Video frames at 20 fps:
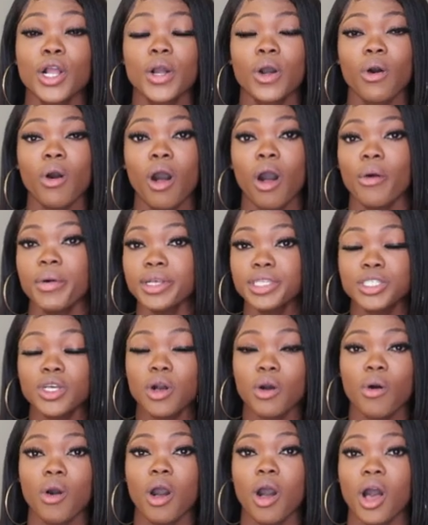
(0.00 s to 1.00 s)
Always
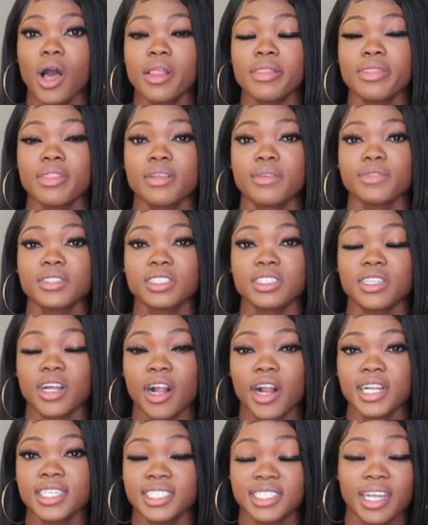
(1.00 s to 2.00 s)
go on the
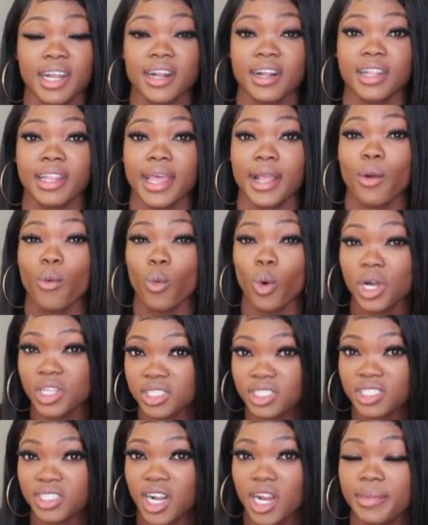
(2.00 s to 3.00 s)
stars that are like
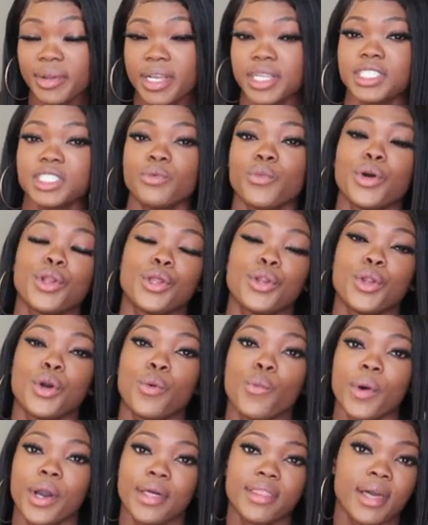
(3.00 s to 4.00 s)
1 star, because you want to know
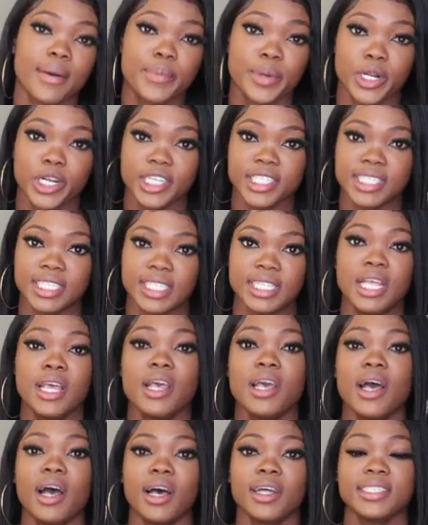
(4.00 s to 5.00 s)
why that person
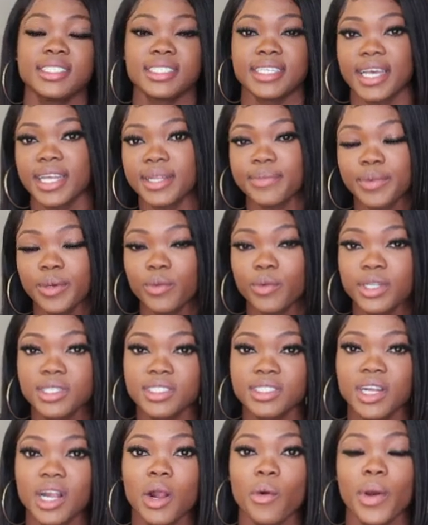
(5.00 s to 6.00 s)
decided to put 1
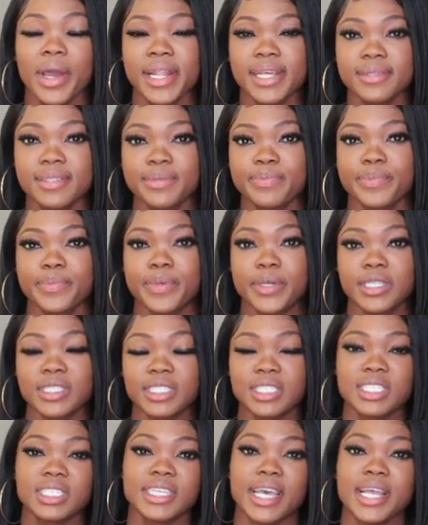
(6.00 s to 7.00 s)
star, why this
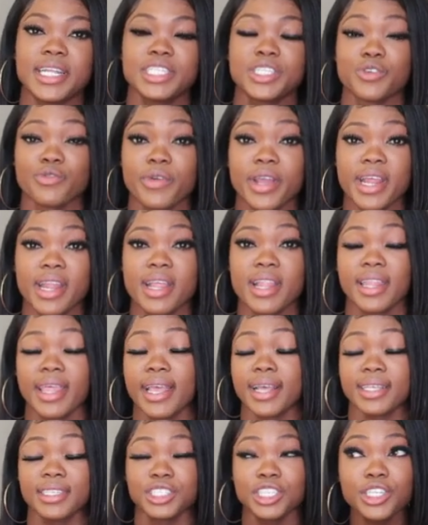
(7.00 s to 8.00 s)
person decided to rate it
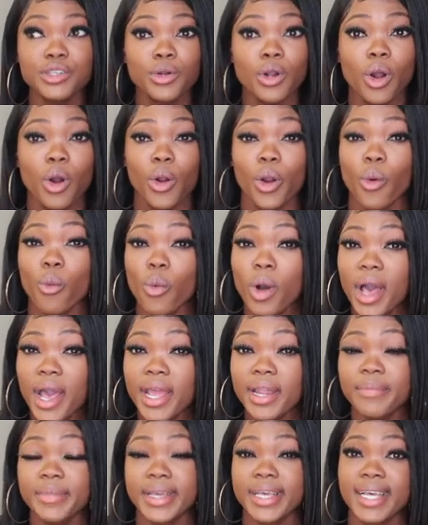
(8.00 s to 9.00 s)
like a 0 or
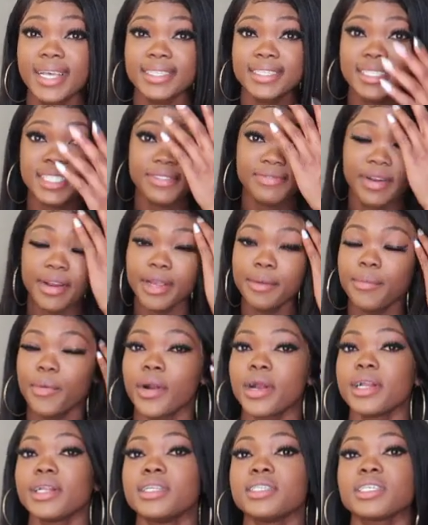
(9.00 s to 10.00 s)
1, because it's very
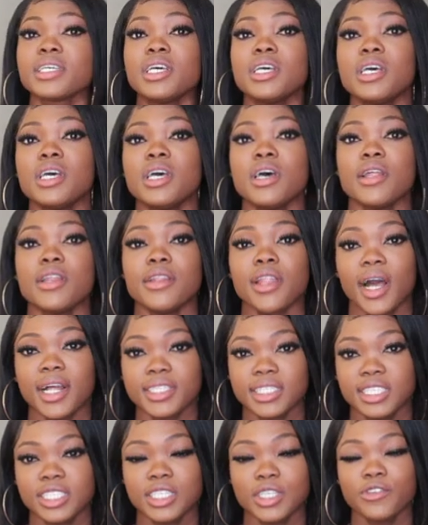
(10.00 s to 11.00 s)
important
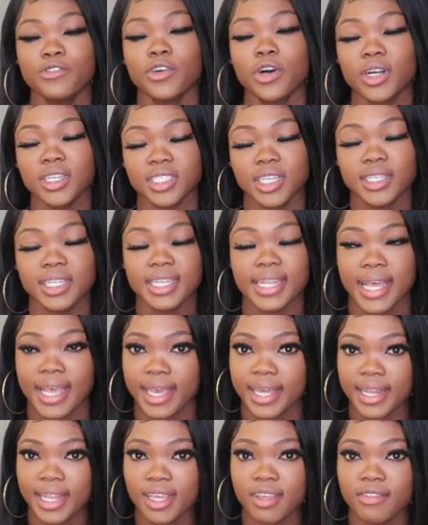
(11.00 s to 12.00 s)
not to focus on the
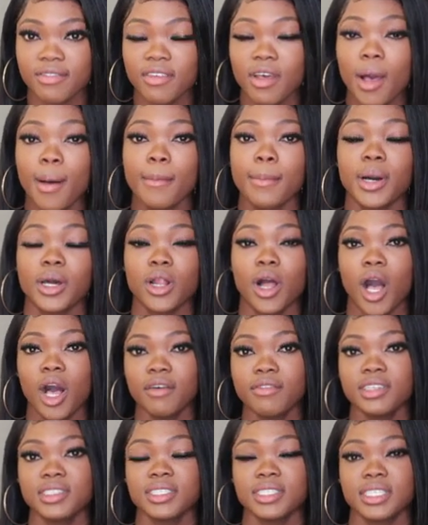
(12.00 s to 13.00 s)
negative, but
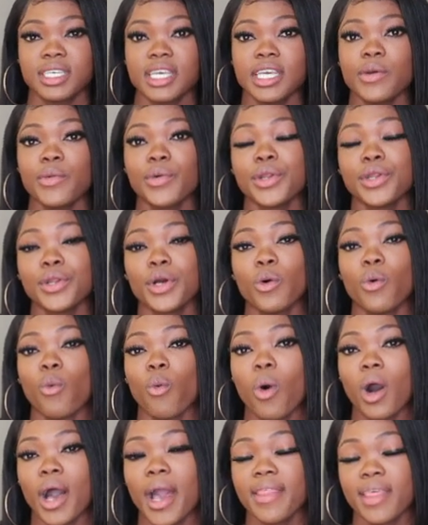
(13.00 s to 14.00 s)
obviously you want to know
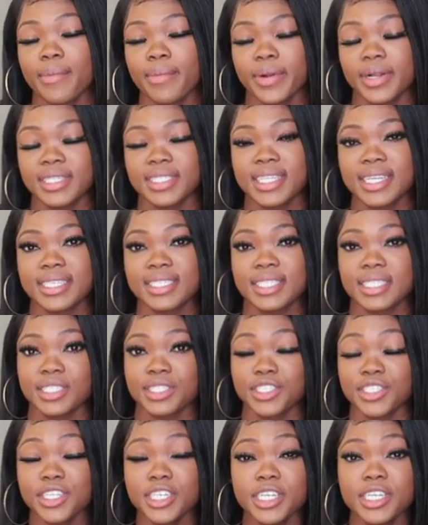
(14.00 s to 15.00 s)
why that person has
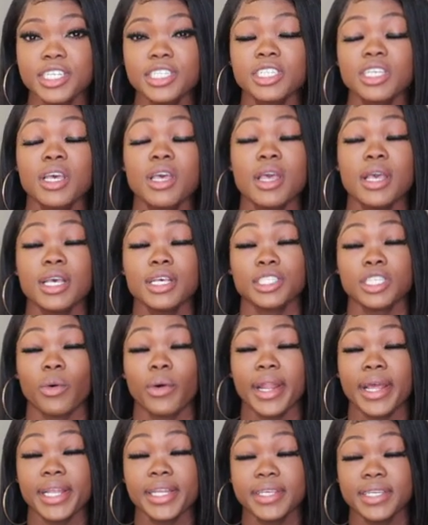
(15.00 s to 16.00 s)
concerns. So
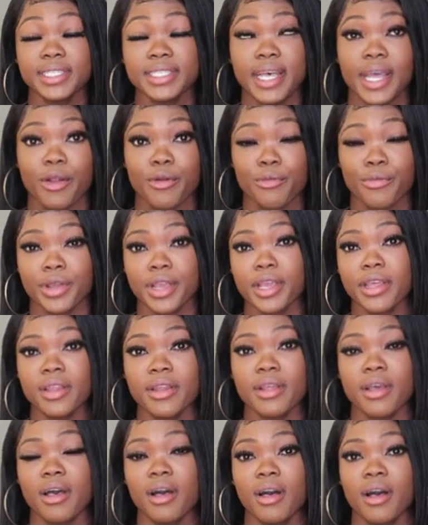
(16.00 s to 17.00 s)
what I do is I
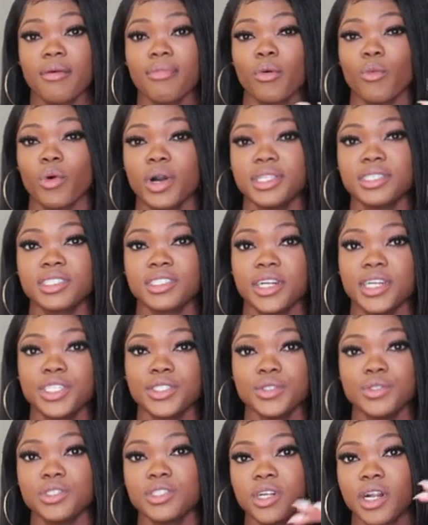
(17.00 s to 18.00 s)
read the 1 star,
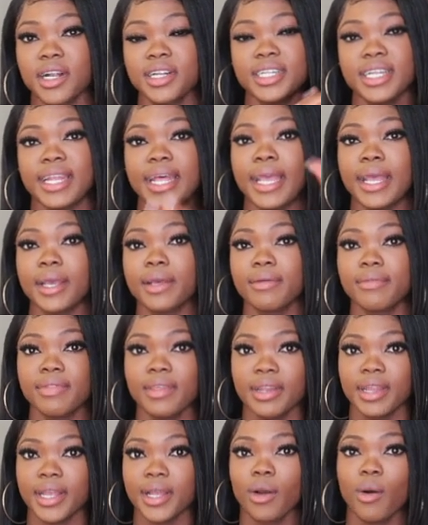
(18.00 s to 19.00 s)
2 star, then
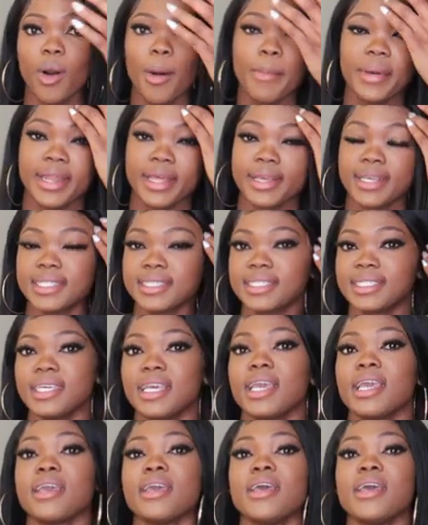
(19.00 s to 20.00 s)
I go up and I can
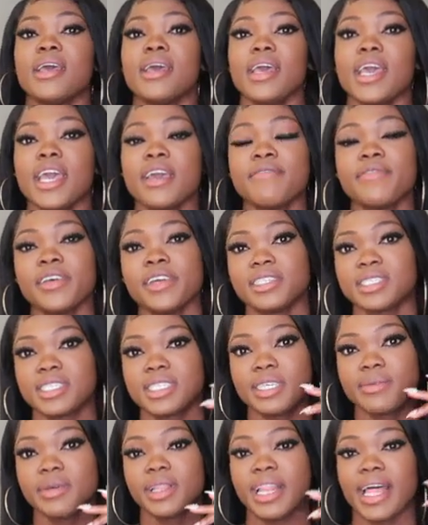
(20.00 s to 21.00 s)
see if there's a
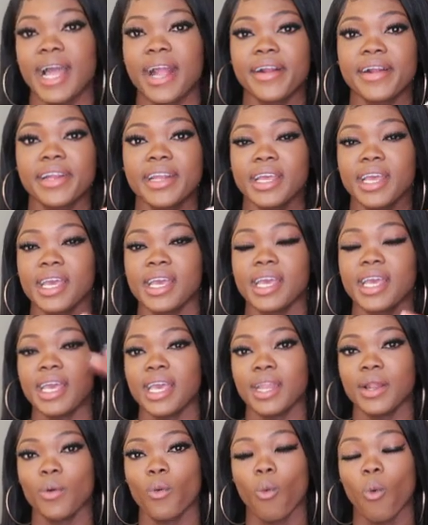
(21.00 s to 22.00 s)
similarity
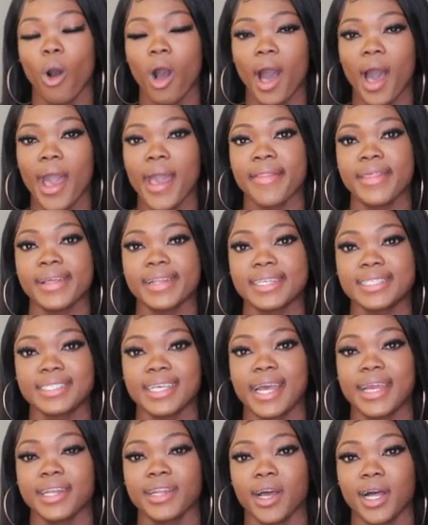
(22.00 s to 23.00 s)
in why they
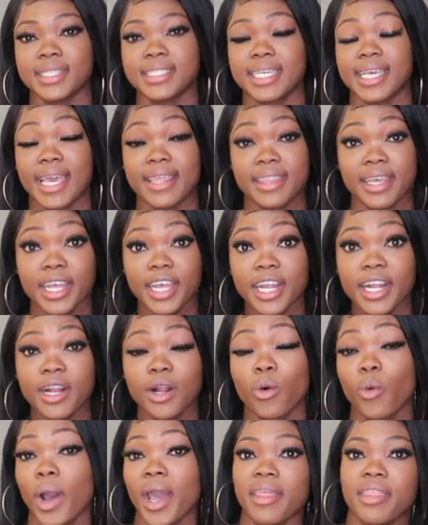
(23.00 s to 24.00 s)
decide not to get the
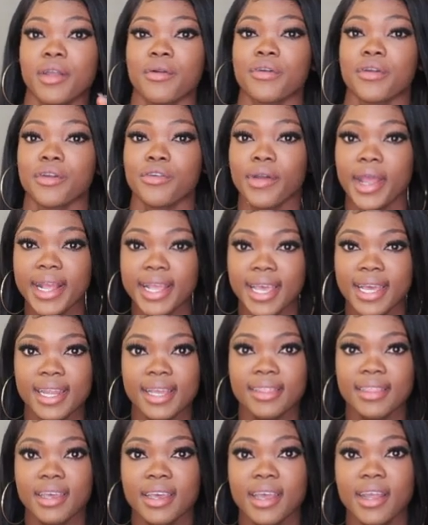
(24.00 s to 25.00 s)
hair, or why they regret
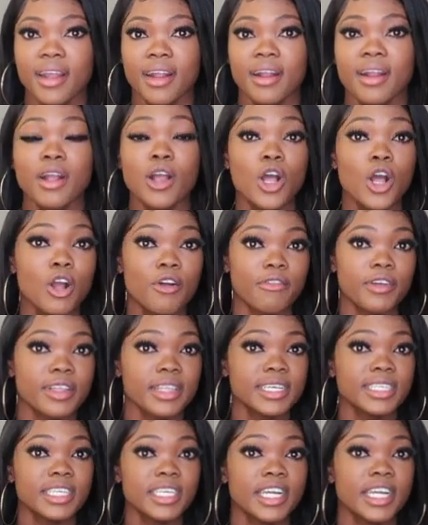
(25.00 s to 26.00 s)
getting the hair. For
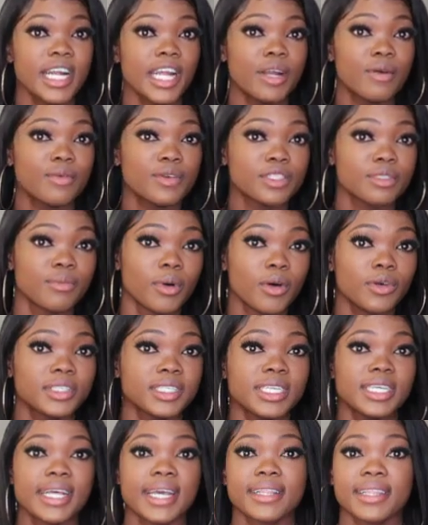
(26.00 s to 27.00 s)
this hair, it was
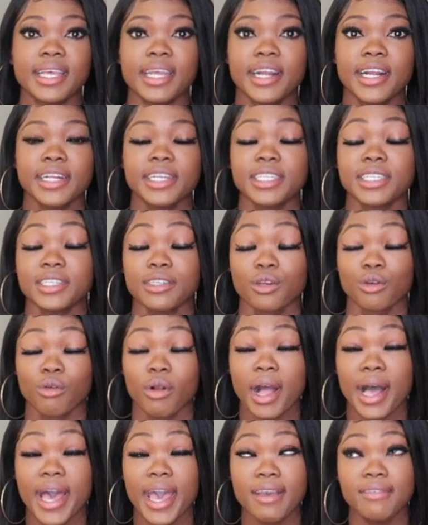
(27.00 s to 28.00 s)
mostly like the hair didn't
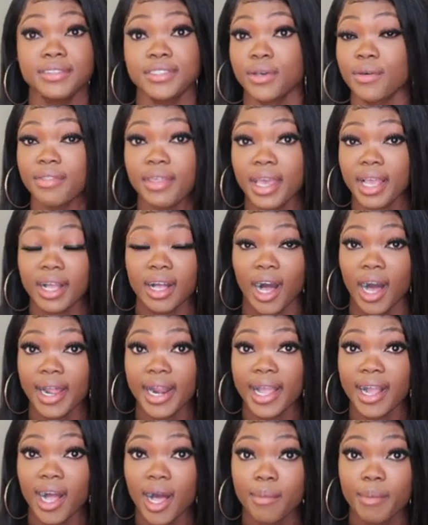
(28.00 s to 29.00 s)
arrive, so thank God
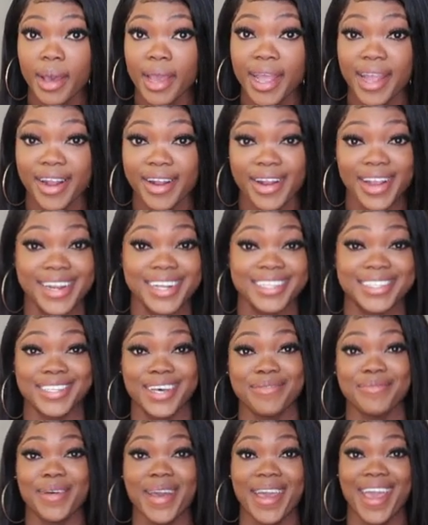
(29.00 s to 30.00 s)
I got my hair and it's
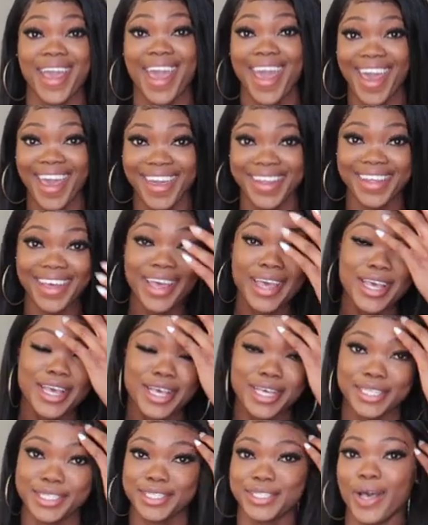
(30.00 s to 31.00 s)
on my head.
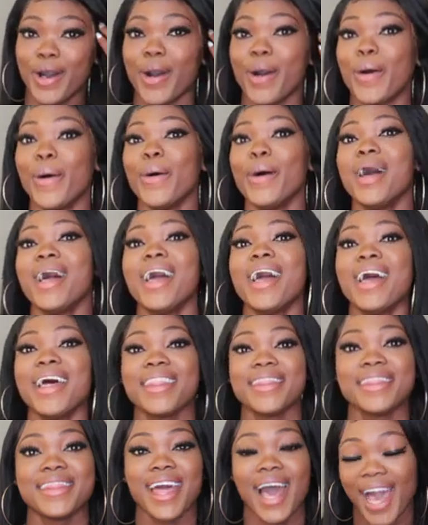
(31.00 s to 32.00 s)
So
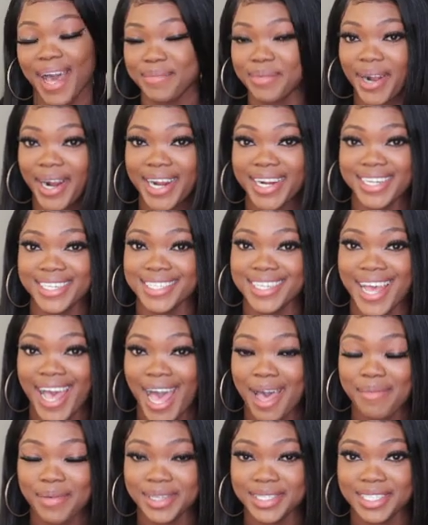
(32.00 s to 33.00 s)
that part didn't
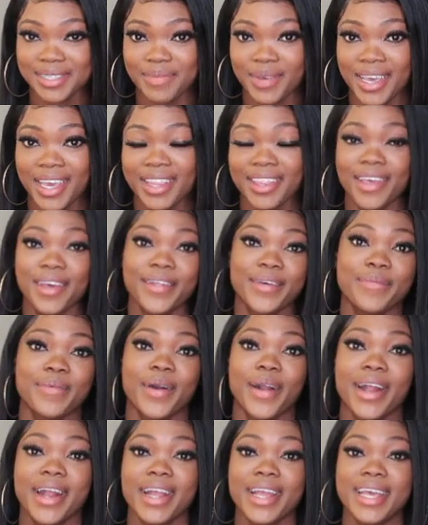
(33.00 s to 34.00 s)
happen to me. The other
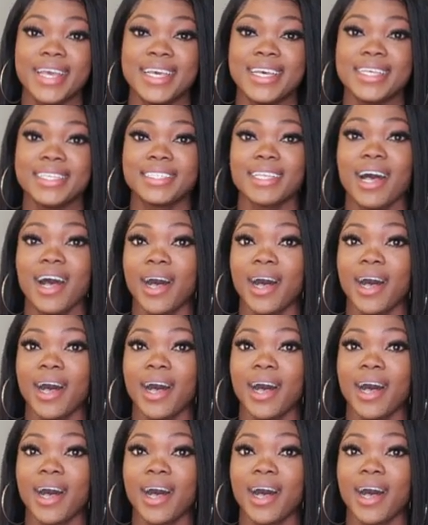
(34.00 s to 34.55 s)
part is